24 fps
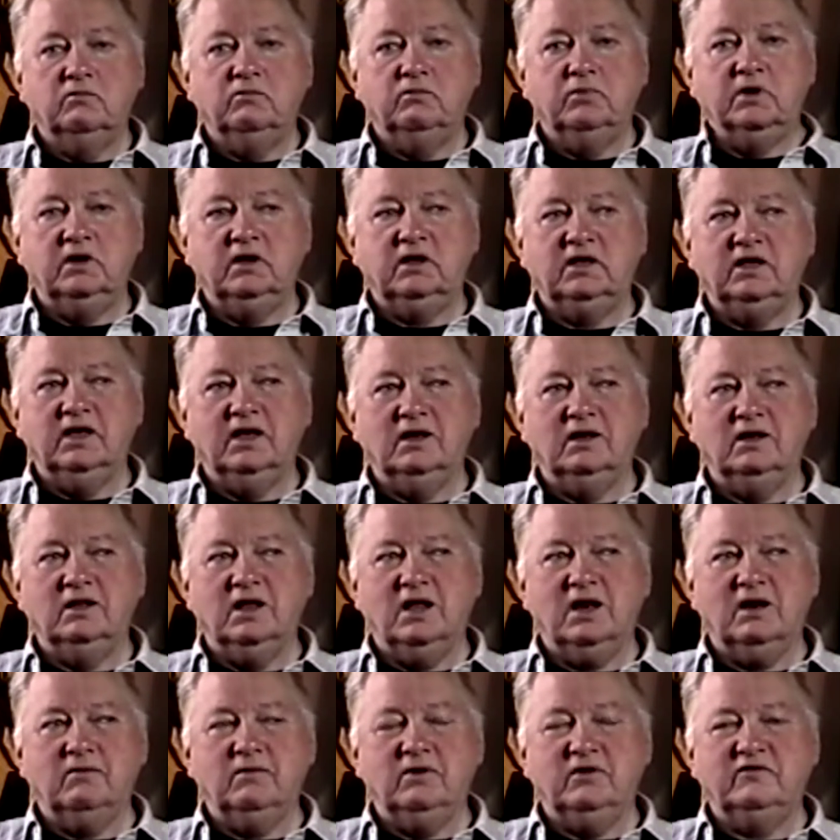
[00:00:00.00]
But again, a
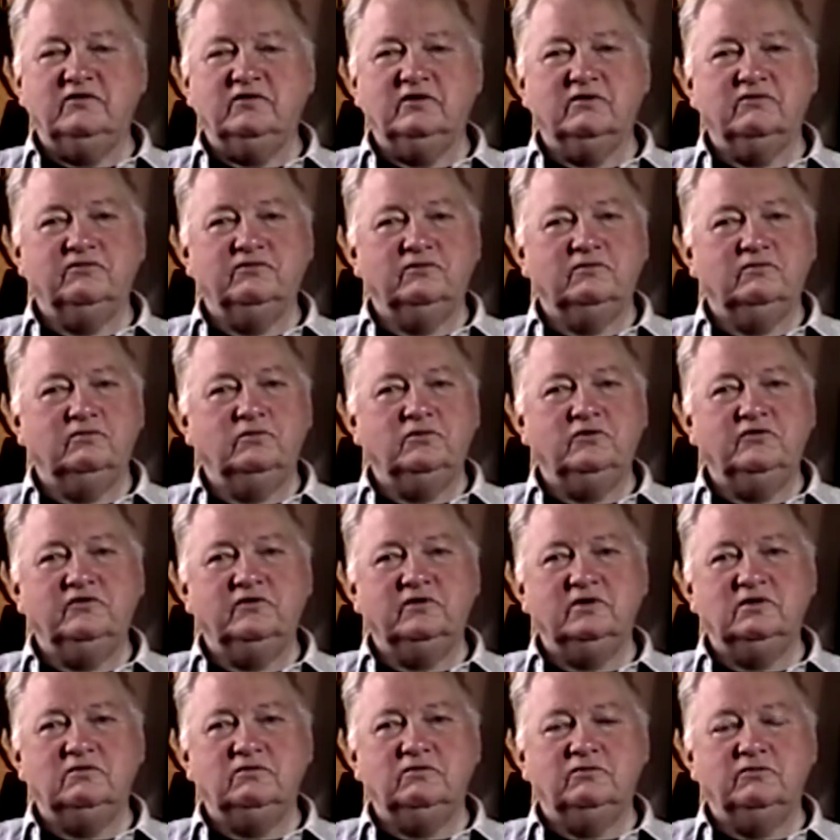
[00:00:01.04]
lot of my stuff
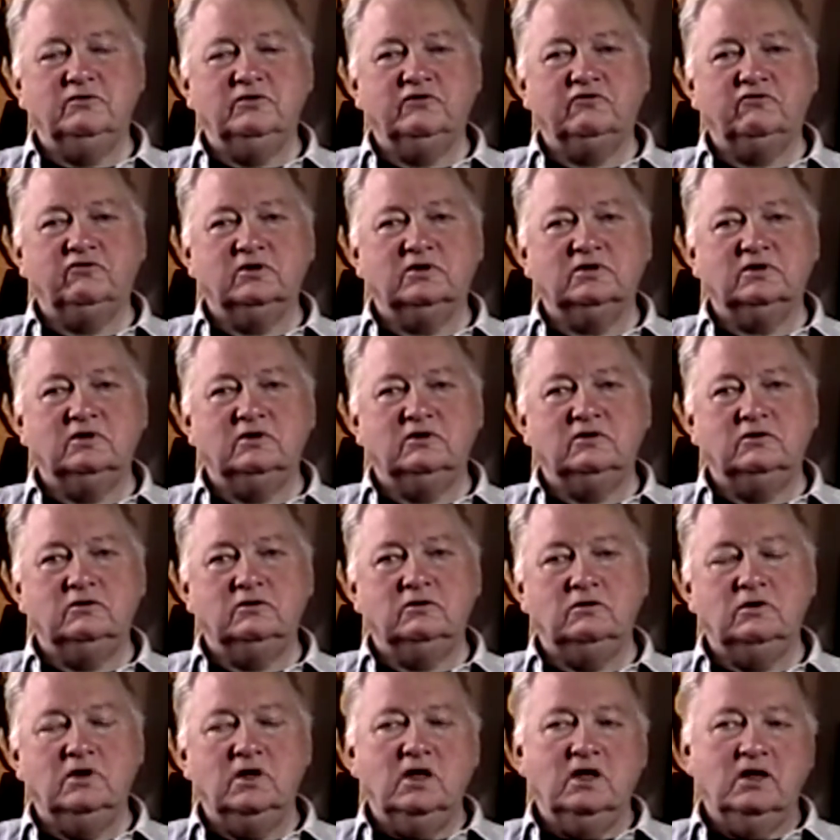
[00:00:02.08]
mostly restricted
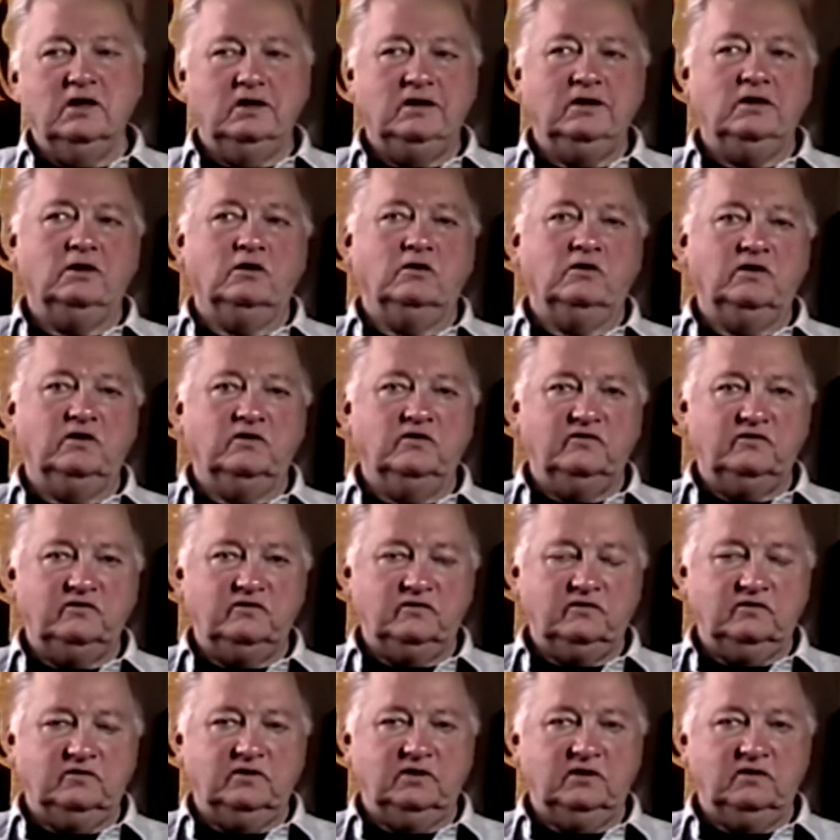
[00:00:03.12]
to, you know,
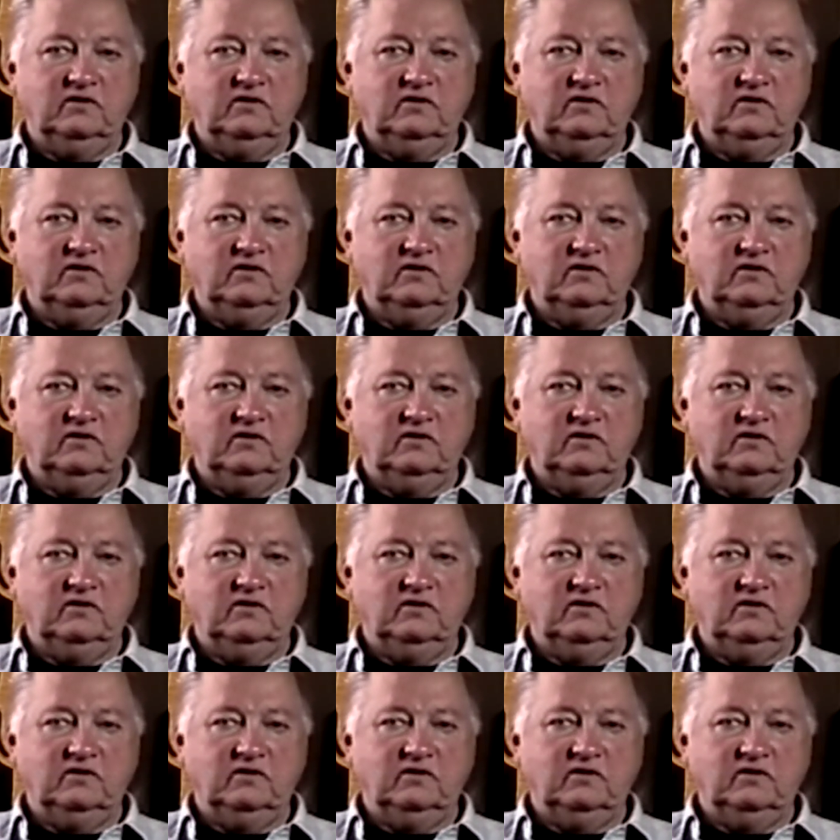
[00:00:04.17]
his